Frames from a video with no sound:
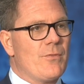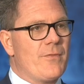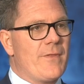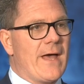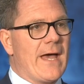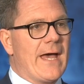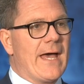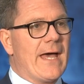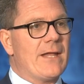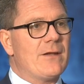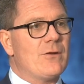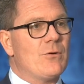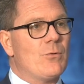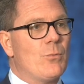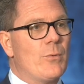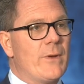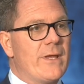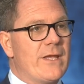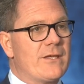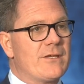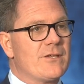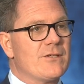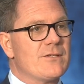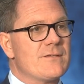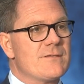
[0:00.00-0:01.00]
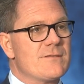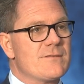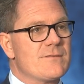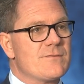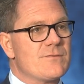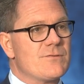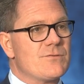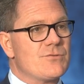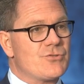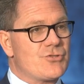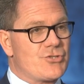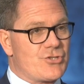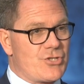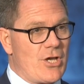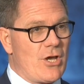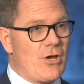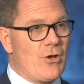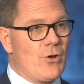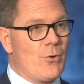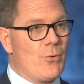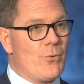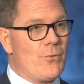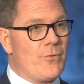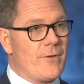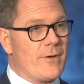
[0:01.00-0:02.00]
that we can
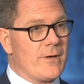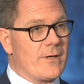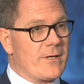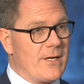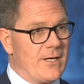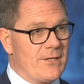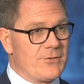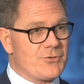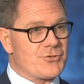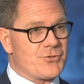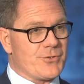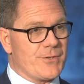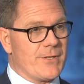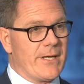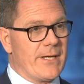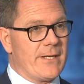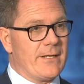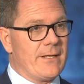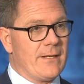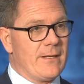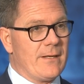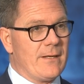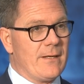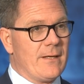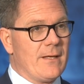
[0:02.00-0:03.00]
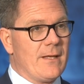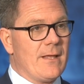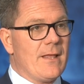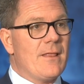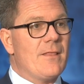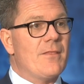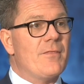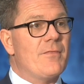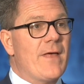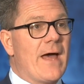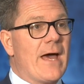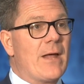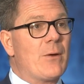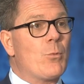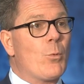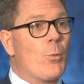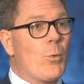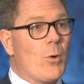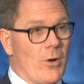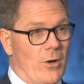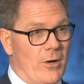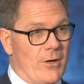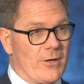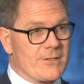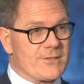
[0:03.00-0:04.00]
show the country that
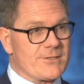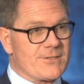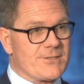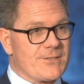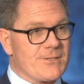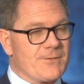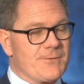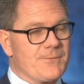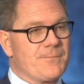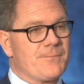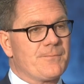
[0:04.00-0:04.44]
works.